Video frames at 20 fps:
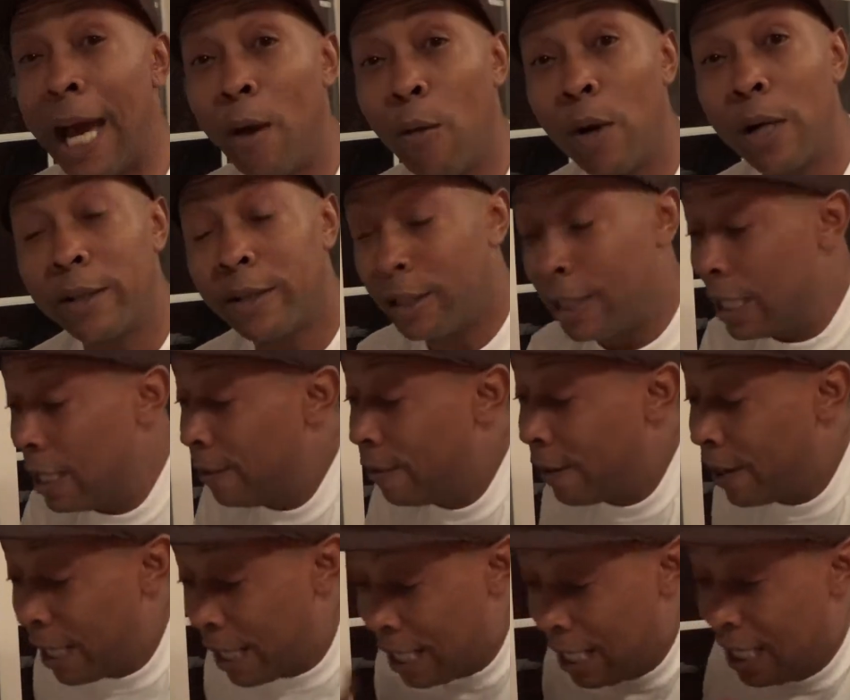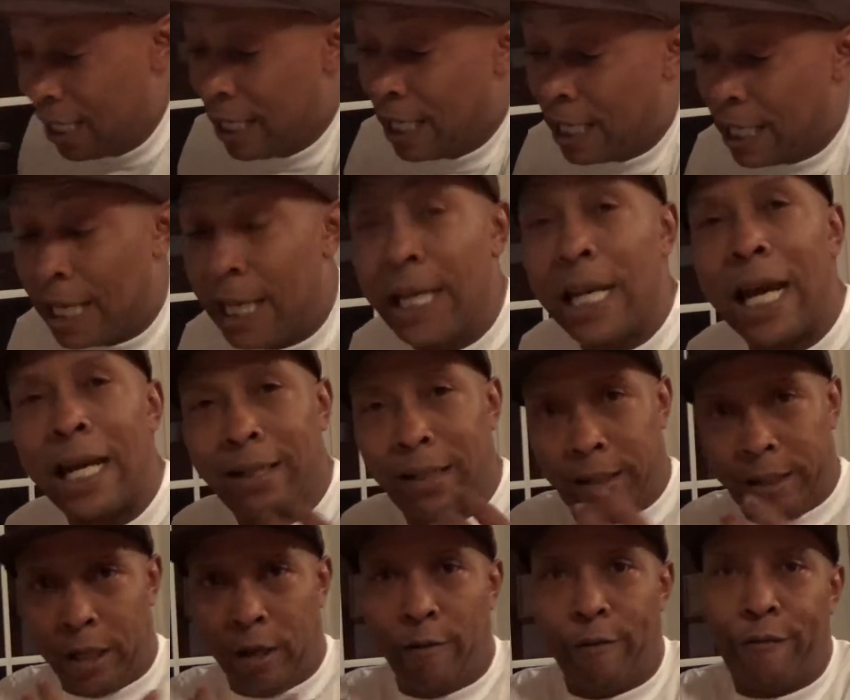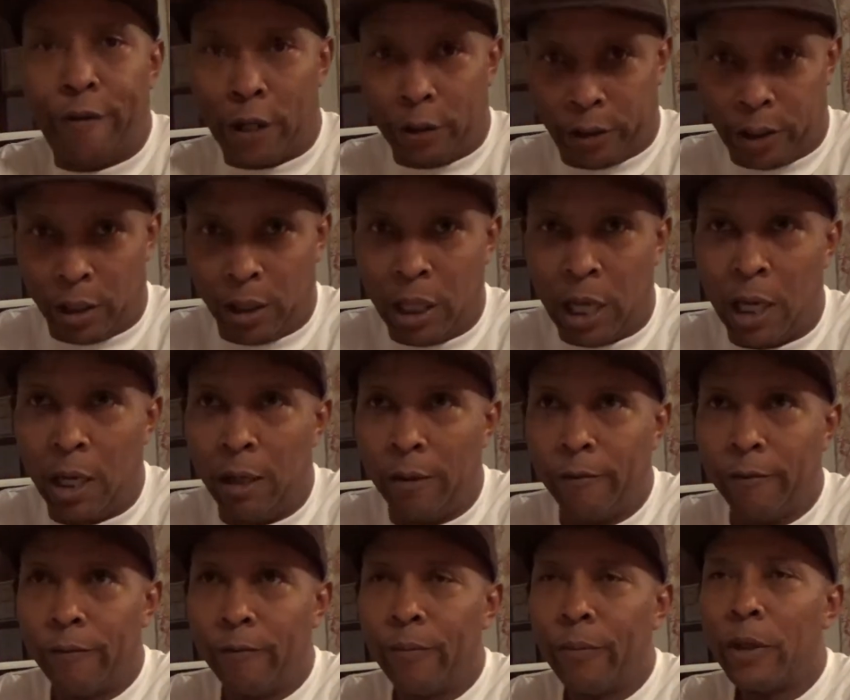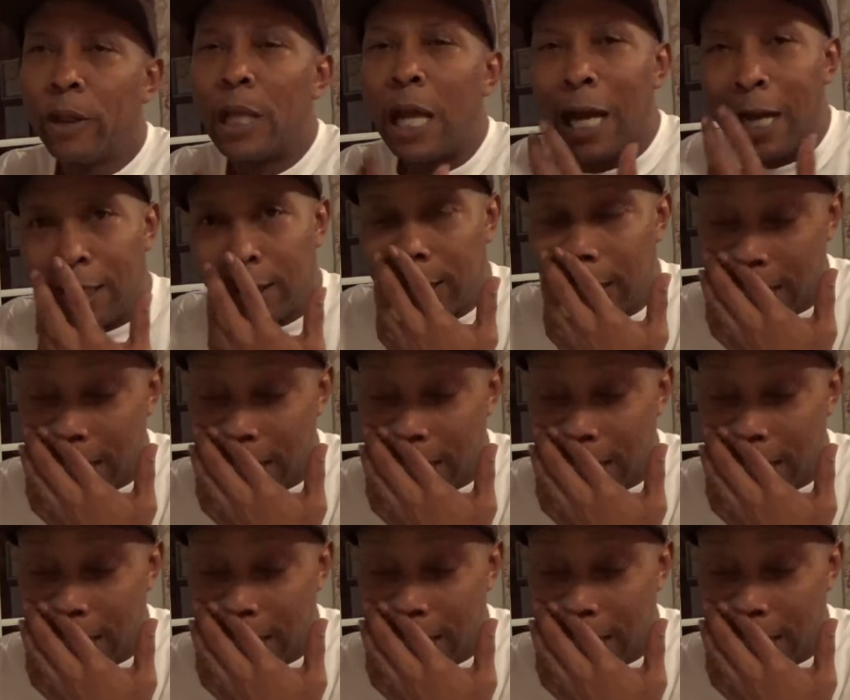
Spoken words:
I wasn't even in it, and I still felt the love. I was